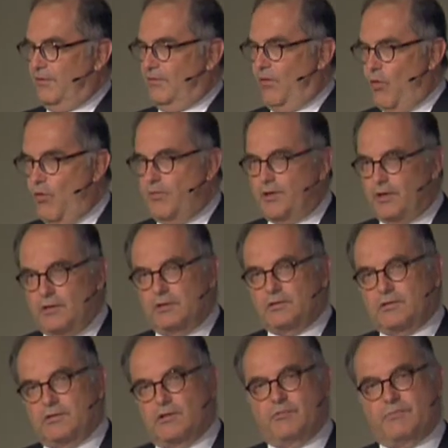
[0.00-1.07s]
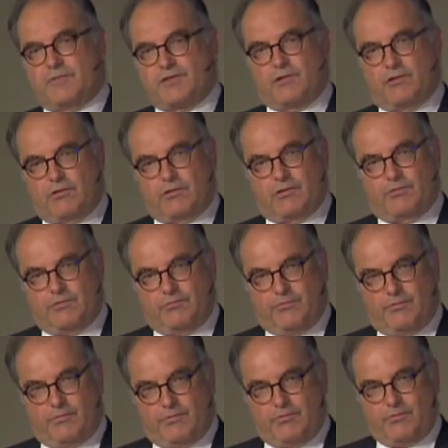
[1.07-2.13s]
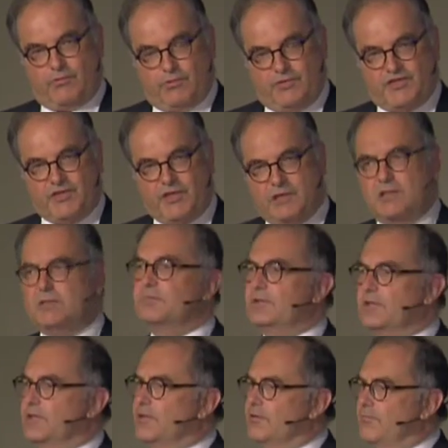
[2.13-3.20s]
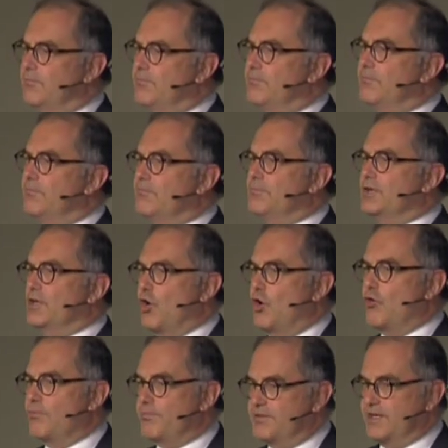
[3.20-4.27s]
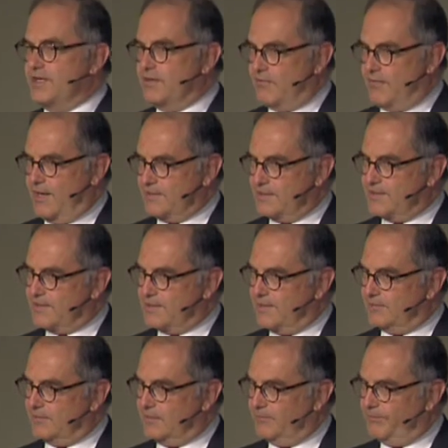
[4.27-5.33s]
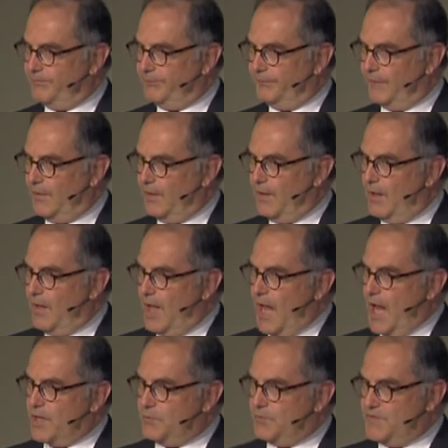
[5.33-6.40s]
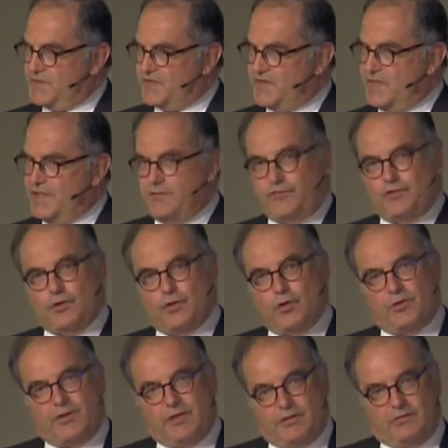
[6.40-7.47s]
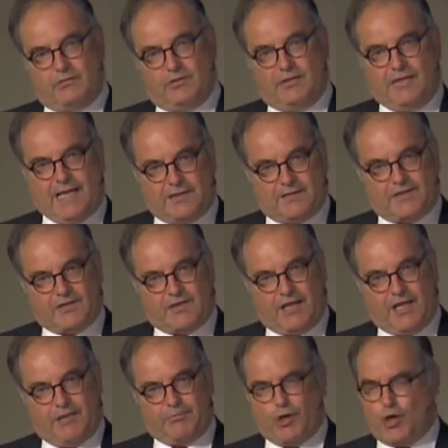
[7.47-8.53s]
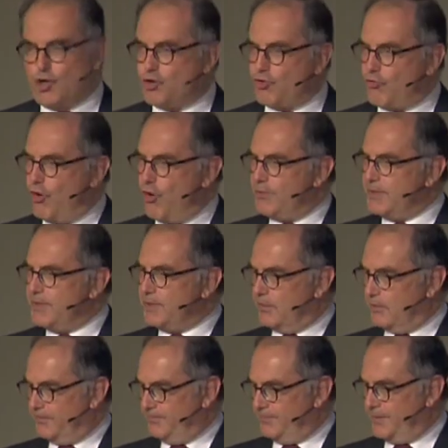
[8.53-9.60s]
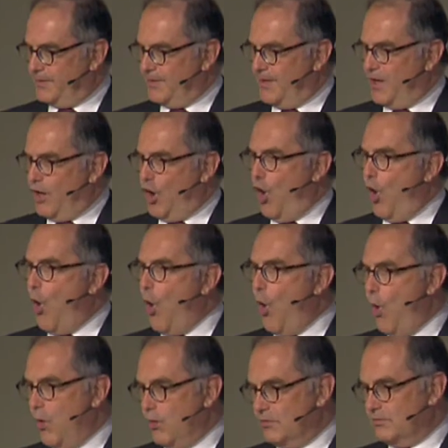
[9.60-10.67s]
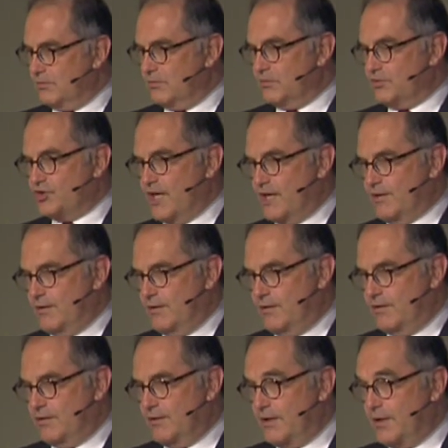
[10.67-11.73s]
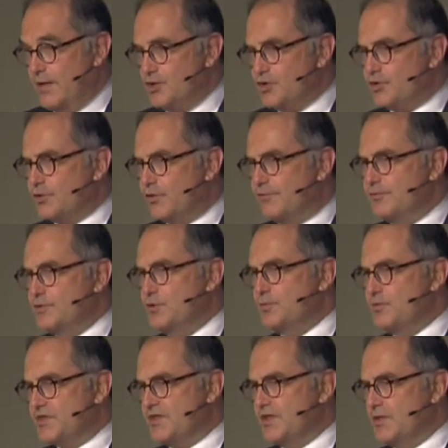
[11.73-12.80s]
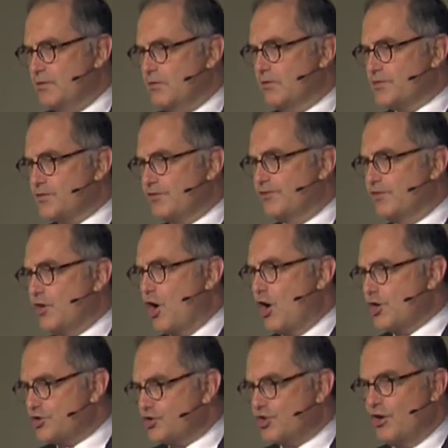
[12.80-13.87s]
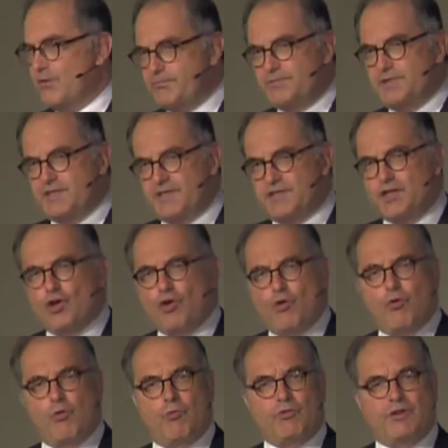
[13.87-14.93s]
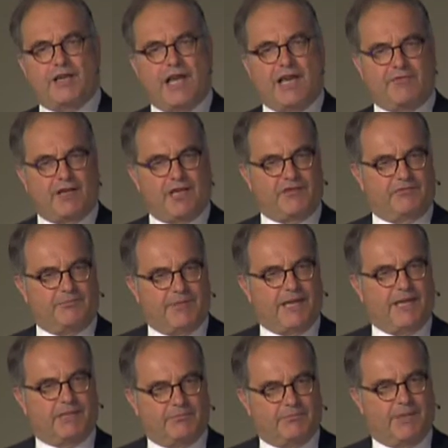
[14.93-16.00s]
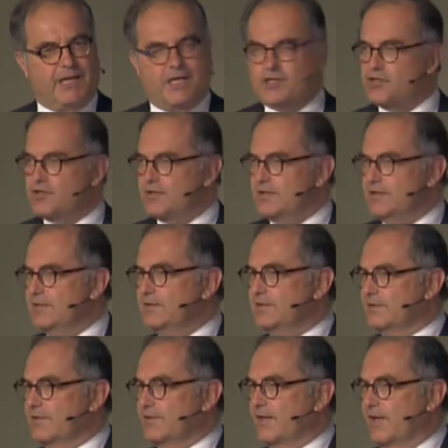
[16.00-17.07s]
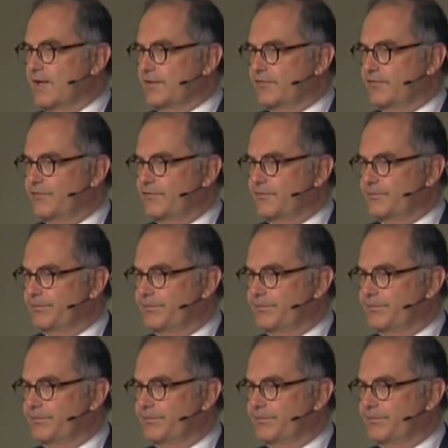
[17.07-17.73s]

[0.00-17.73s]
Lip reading: overall the numbers are considerably below pre-crisis level. And we see, if you look into the landscape, growing up a whole generation of new CEOs of large companies who never have made a major deal in their life.